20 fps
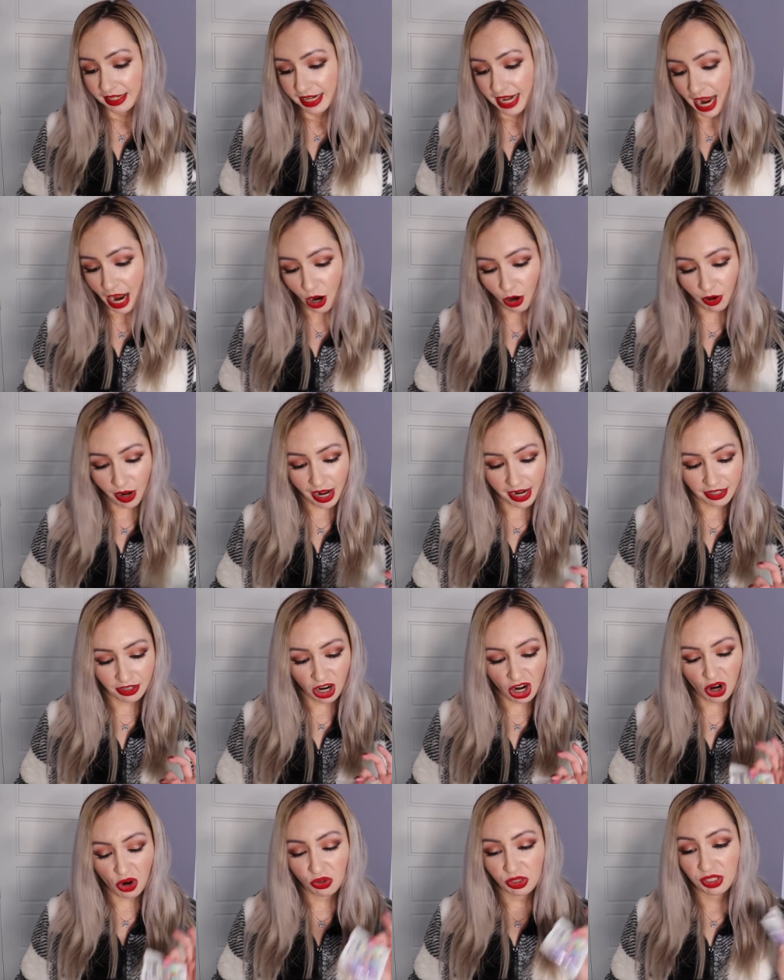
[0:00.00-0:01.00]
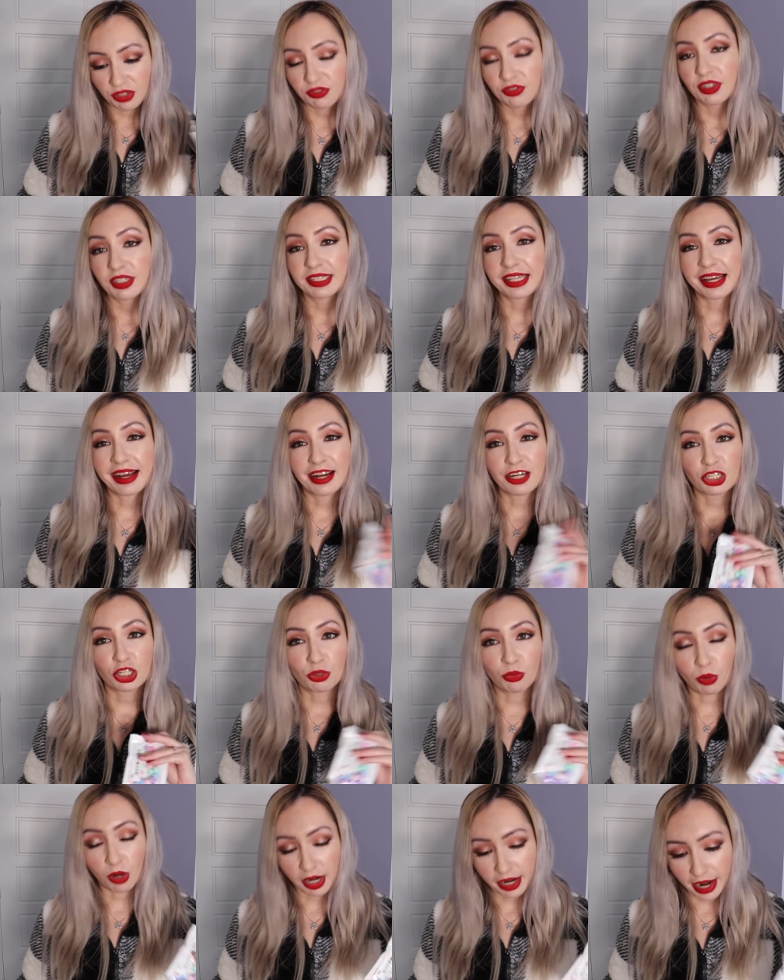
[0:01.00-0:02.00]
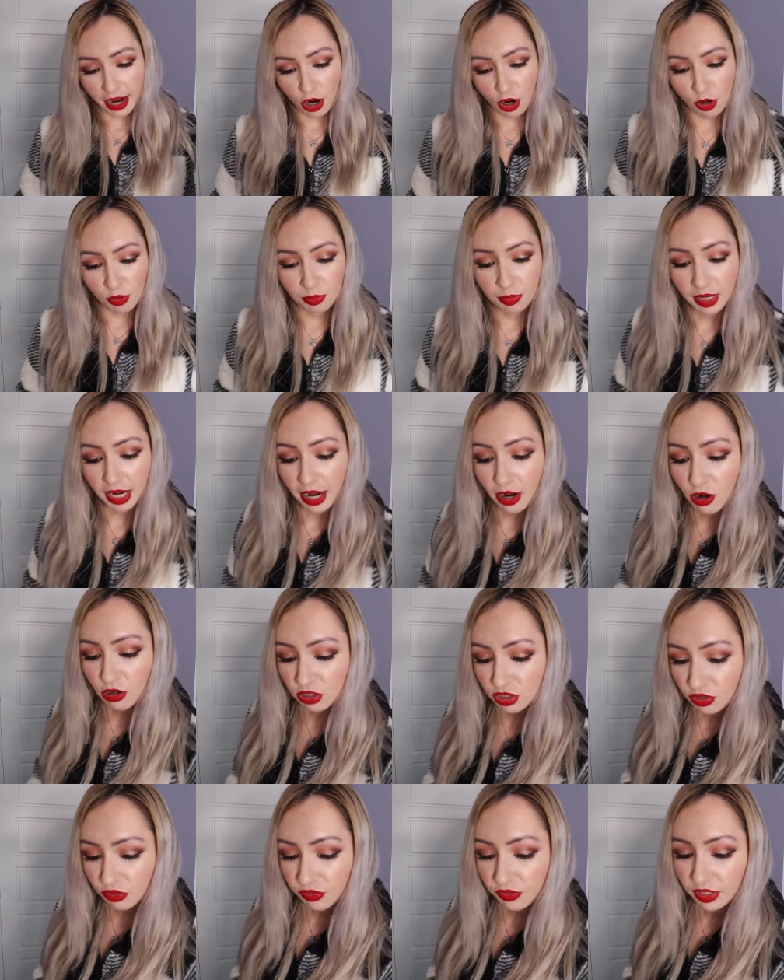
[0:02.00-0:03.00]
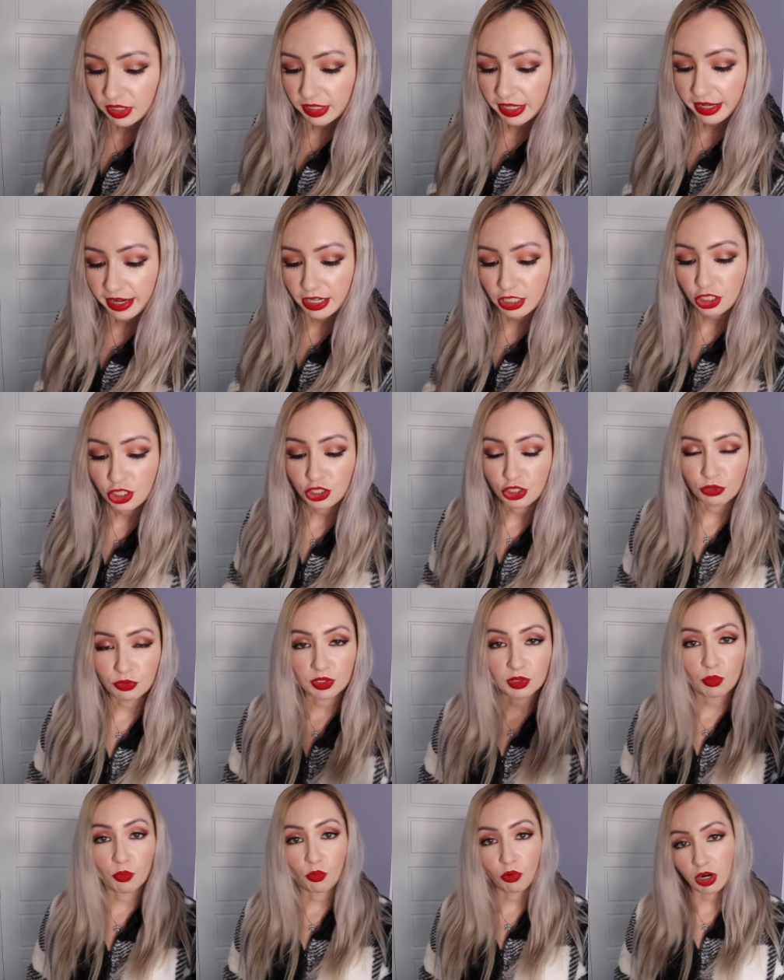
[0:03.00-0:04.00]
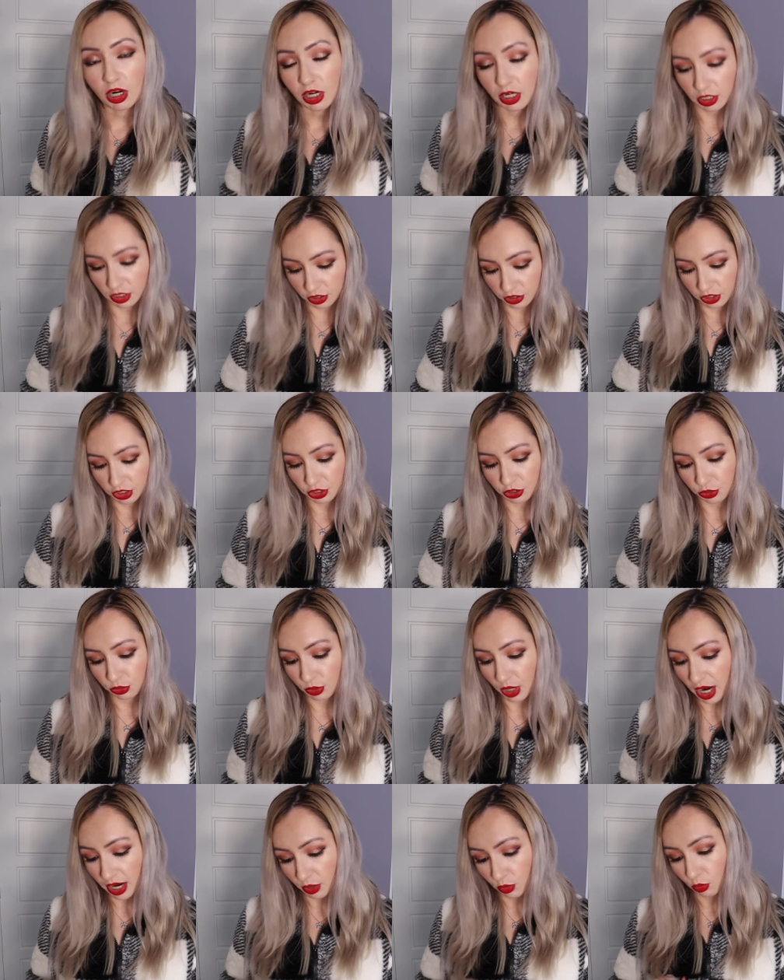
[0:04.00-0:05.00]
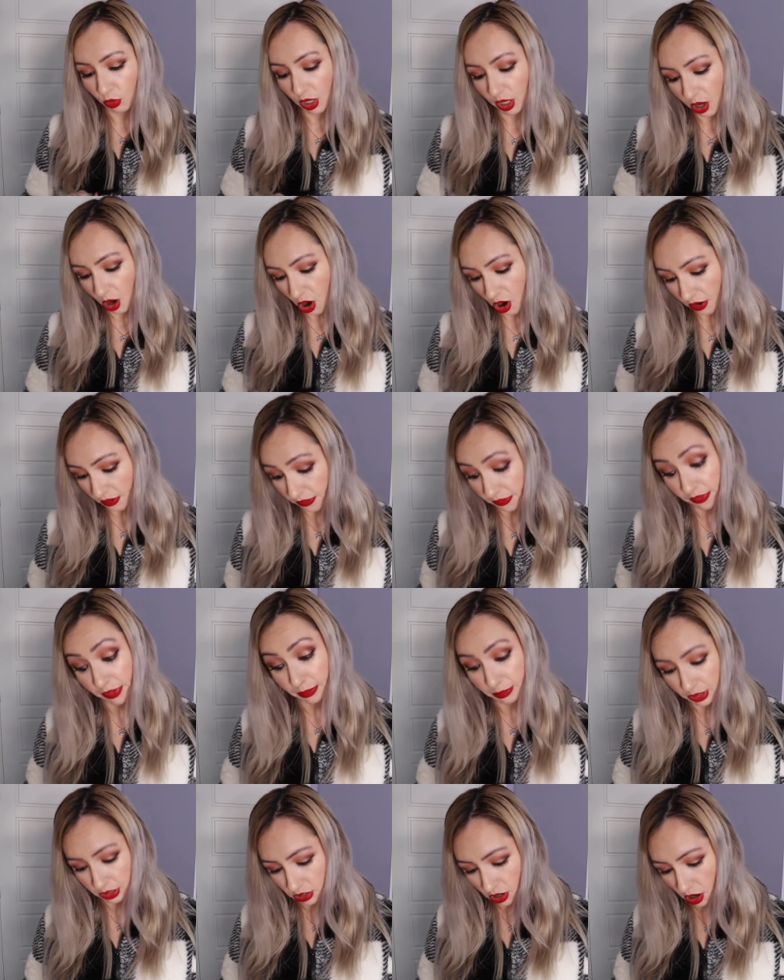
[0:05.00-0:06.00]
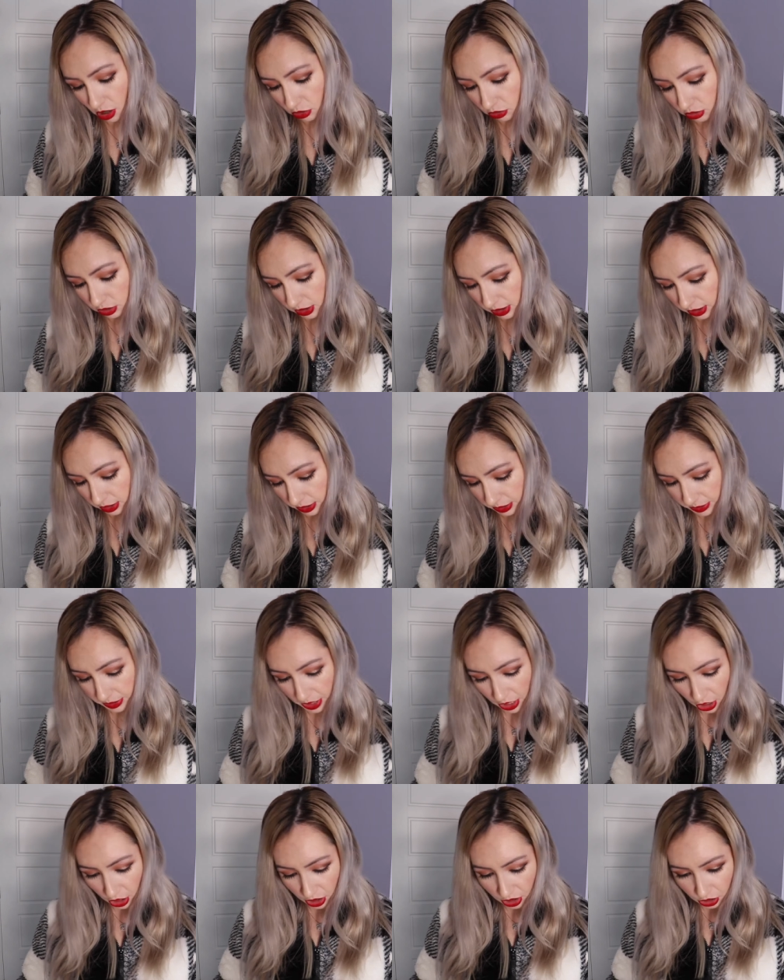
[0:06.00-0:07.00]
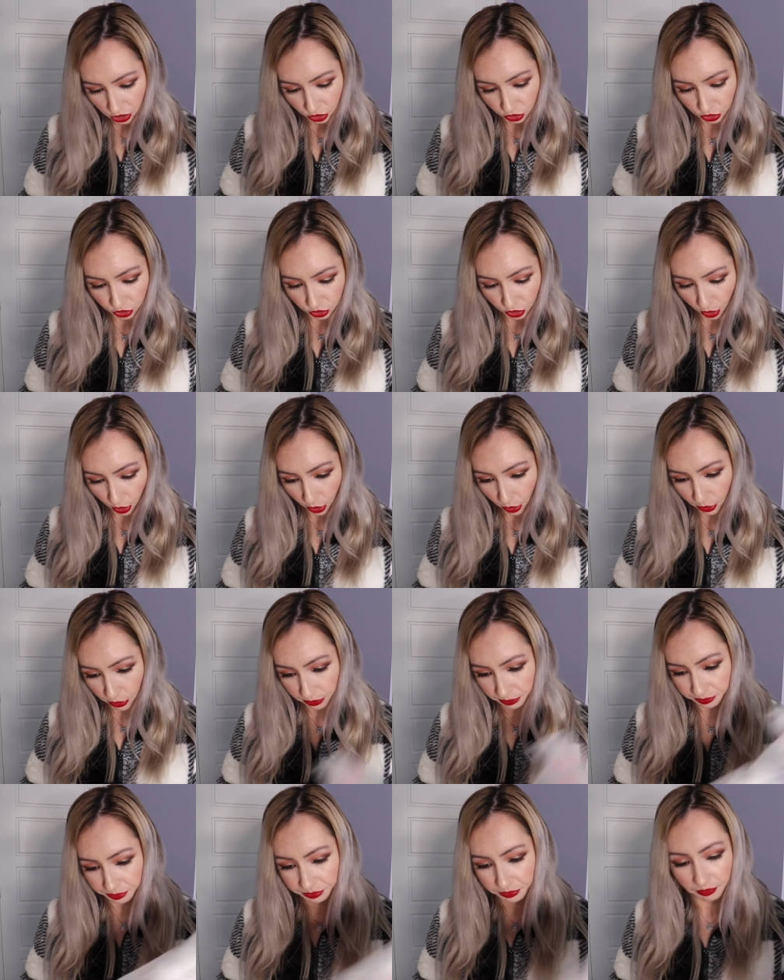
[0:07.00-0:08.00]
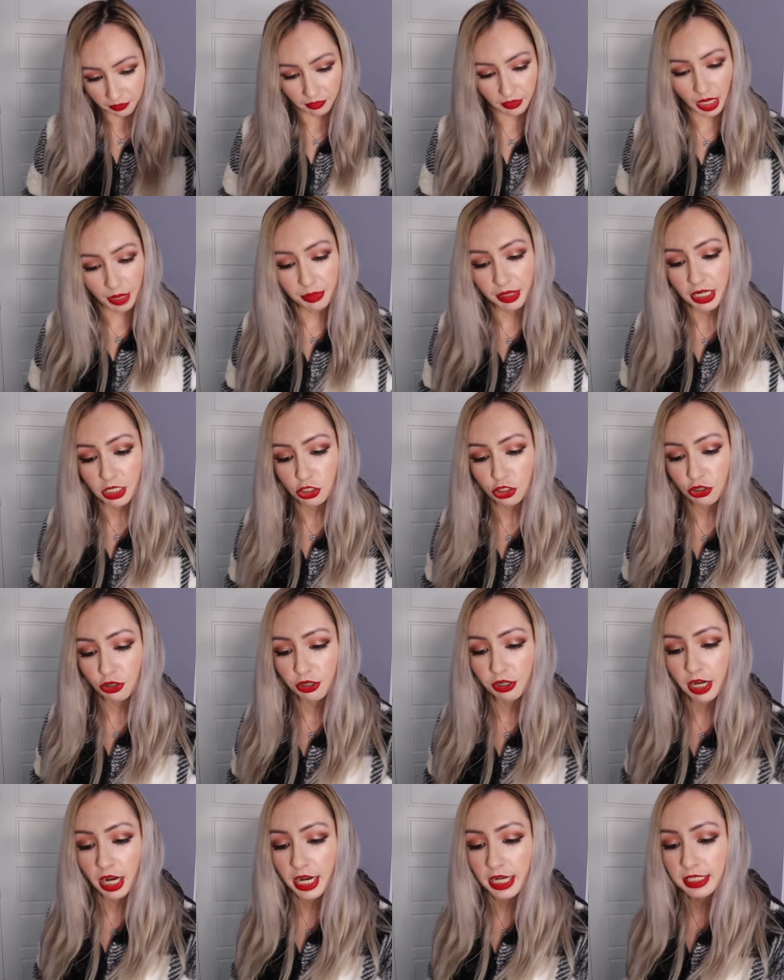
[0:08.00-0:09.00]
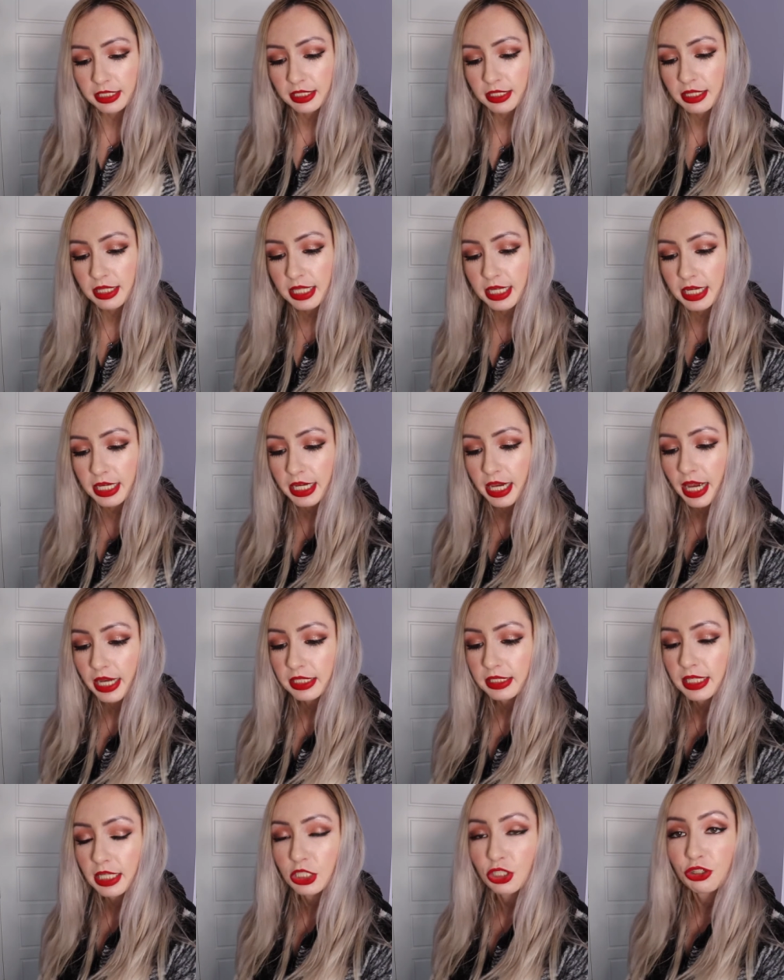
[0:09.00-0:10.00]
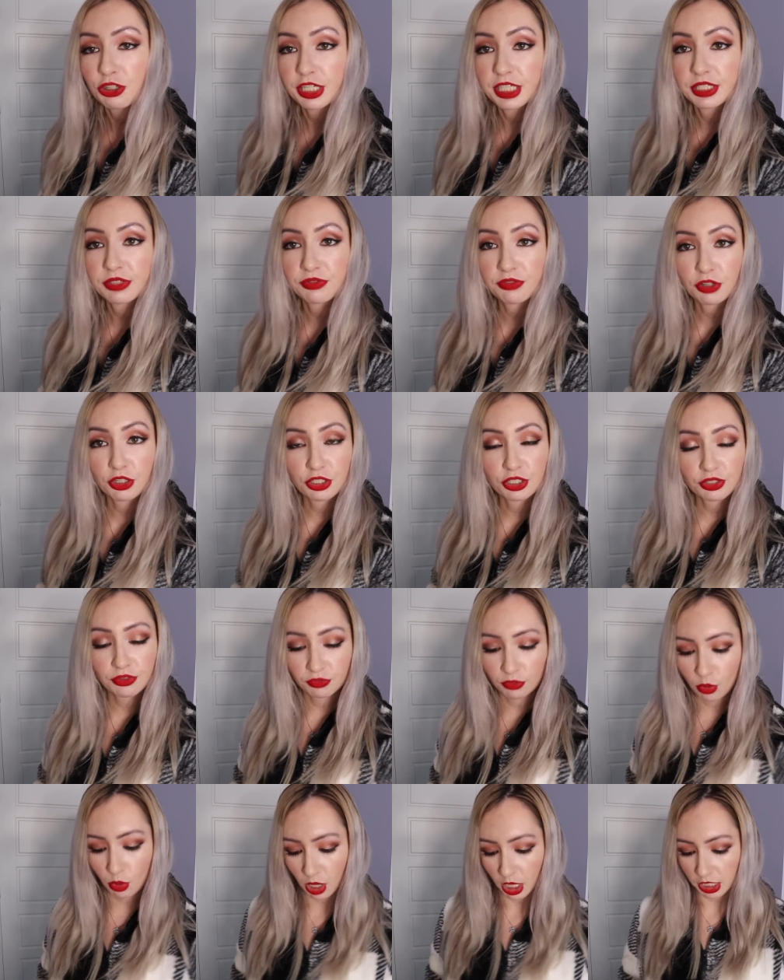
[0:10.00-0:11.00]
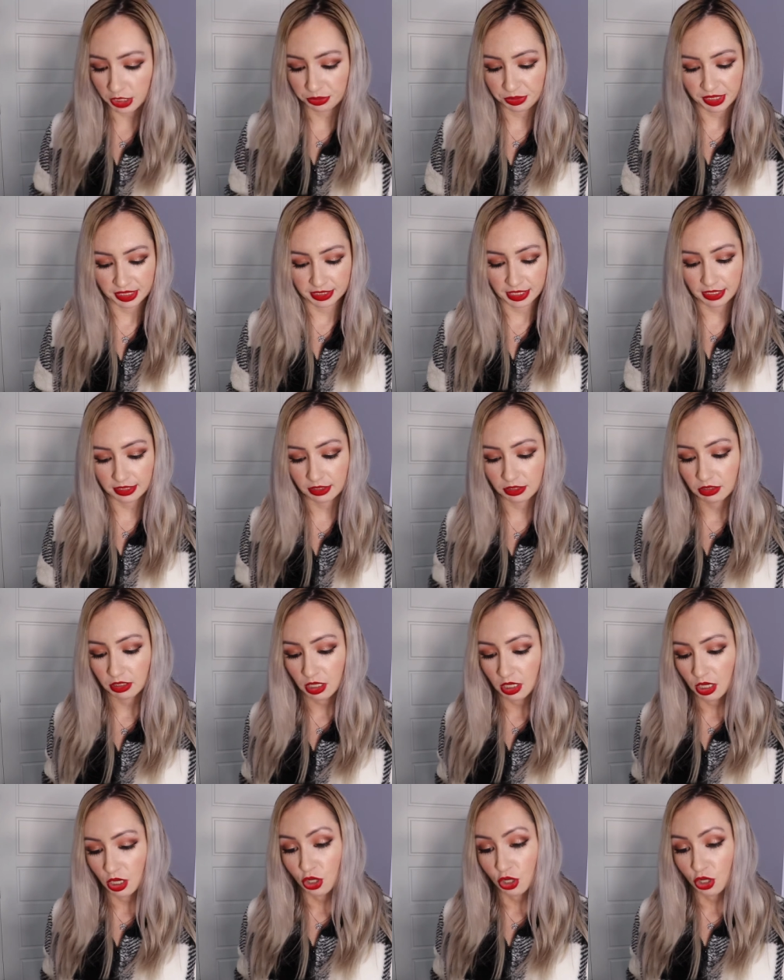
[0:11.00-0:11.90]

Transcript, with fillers: now I not only feel like I should work out, but I also feel like I should do some work to kind of work off the McDonald's. So I'm going to show you guys the accessories first, of course, because that's